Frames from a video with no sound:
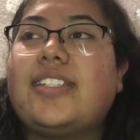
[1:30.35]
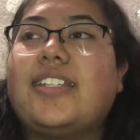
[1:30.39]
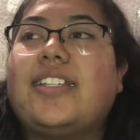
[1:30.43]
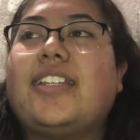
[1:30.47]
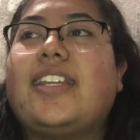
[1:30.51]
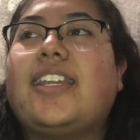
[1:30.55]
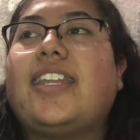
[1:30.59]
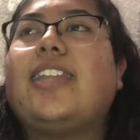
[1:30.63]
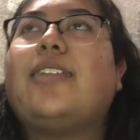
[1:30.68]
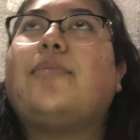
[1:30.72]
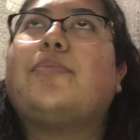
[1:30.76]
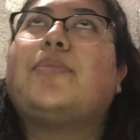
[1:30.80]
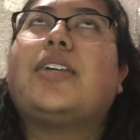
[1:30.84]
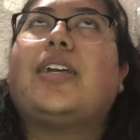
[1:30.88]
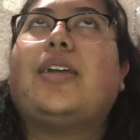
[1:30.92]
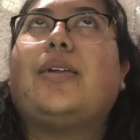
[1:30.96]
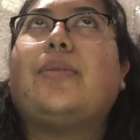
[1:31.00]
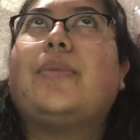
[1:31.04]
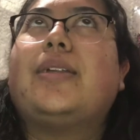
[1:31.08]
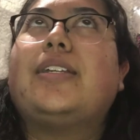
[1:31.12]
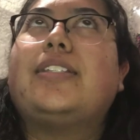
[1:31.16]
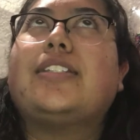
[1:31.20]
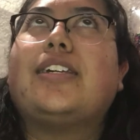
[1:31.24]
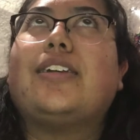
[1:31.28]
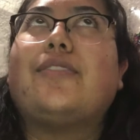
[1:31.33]
And I keep telling
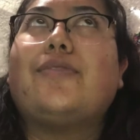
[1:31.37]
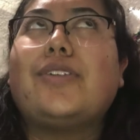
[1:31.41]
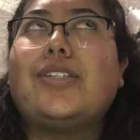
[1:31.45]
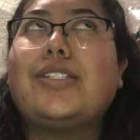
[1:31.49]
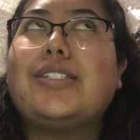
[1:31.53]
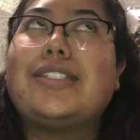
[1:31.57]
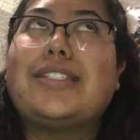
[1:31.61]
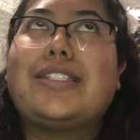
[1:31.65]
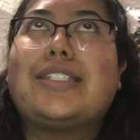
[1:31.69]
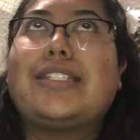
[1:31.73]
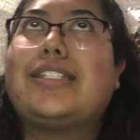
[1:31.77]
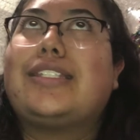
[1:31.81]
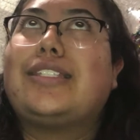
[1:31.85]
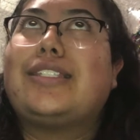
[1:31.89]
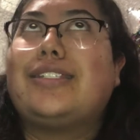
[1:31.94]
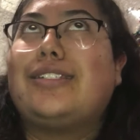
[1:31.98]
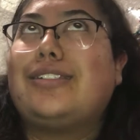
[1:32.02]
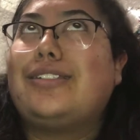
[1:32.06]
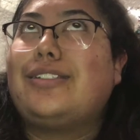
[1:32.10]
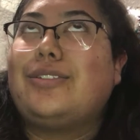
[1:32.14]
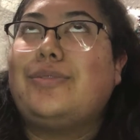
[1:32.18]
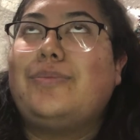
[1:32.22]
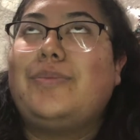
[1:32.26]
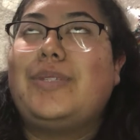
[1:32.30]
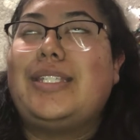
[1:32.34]
myself, oh, it's because you're
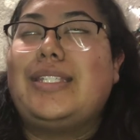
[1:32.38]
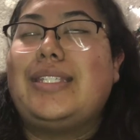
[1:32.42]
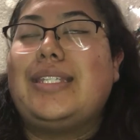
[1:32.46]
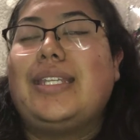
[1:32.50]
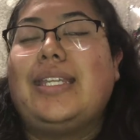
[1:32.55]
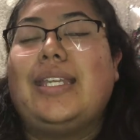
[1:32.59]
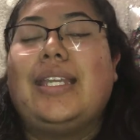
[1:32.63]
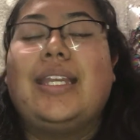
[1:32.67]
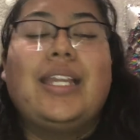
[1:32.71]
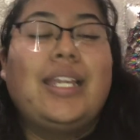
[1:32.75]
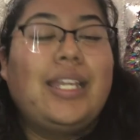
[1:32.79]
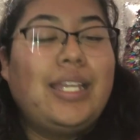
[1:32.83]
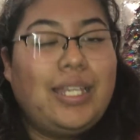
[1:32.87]
too busy.